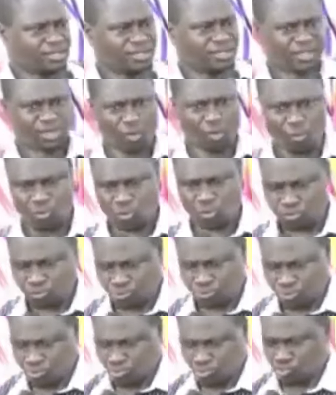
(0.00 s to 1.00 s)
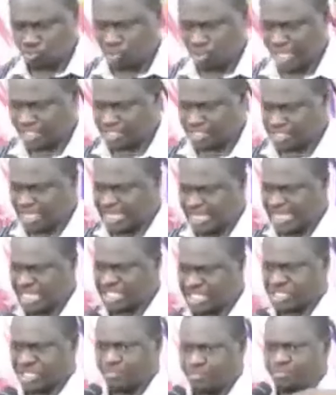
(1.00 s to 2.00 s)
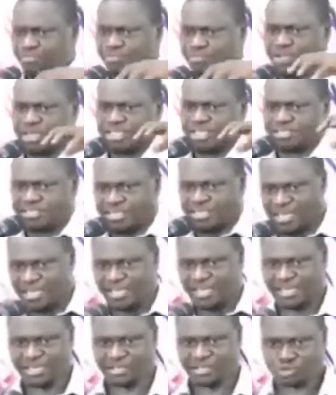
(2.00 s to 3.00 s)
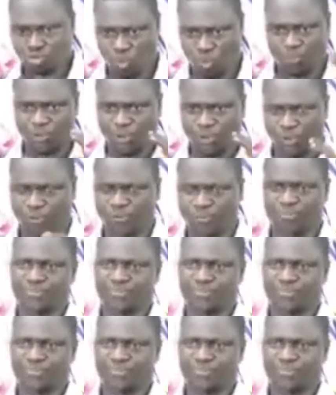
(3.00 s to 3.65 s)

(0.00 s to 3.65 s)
No more sooner it is a denchem, kesie, scorpion.